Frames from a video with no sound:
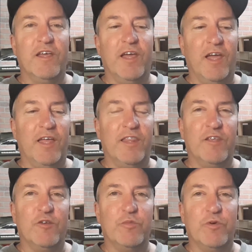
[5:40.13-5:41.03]
and
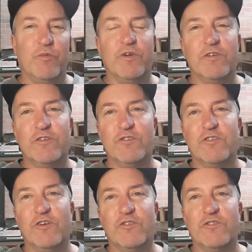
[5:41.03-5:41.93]
they'll put one or two
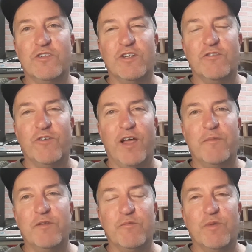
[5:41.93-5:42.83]
stones in, wrap
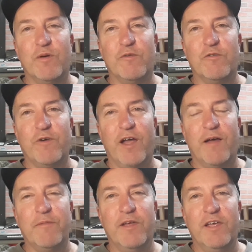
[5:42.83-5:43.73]
it in bubble wrap,